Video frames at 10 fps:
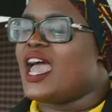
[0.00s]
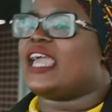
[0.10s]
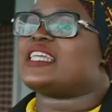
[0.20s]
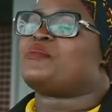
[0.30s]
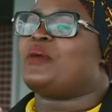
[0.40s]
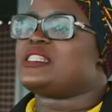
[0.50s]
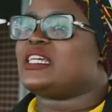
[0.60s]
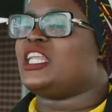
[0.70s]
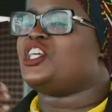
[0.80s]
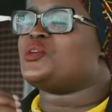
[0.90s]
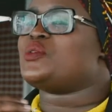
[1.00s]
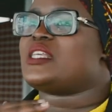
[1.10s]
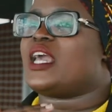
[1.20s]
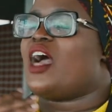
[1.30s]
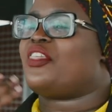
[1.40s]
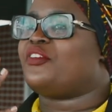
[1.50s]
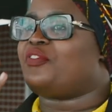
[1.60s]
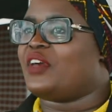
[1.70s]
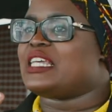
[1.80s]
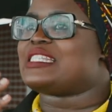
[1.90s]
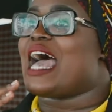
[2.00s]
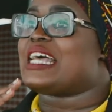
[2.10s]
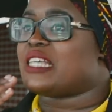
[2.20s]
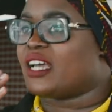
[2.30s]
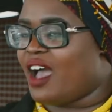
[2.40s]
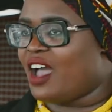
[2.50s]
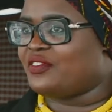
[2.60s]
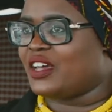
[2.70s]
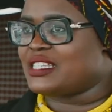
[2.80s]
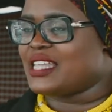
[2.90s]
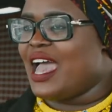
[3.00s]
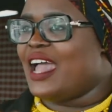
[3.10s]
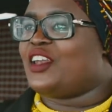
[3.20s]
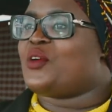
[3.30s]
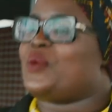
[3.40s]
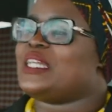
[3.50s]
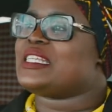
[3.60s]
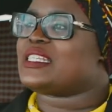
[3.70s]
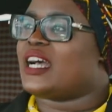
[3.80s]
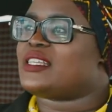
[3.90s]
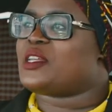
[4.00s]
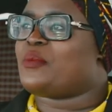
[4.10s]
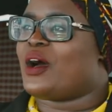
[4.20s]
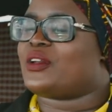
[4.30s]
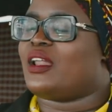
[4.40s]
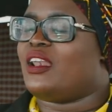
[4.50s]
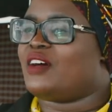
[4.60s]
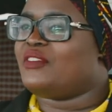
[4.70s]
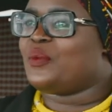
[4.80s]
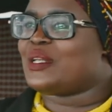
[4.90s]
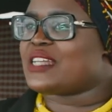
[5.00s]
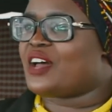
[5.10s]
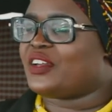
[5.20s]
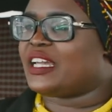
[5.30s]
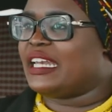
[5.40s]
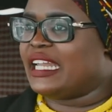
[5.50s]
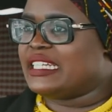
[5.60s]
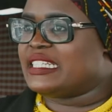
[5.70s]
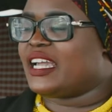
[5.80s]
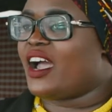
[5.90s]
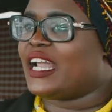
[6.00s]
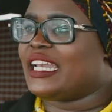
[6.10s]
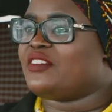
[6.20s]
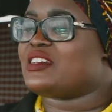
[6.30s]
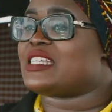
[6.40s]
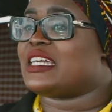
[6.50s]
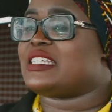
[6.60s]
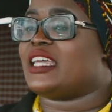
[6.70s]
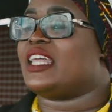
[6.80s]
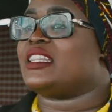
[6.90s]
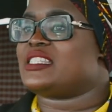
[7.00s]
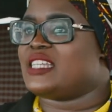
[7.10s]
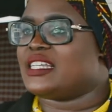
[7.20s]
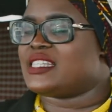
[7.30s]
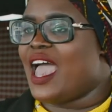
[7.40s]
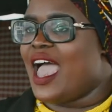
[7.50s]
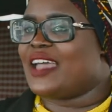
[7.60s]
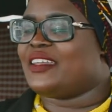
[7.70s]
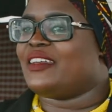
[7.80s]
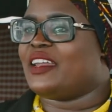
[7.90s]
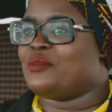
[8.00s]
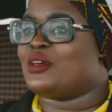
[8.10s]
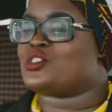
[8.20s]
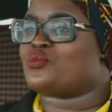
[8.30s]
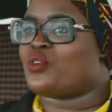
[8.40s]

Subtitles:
It's basically using the face as a canvas. Now, we discussed about a lovely West African lady currently residing in the States, and her name is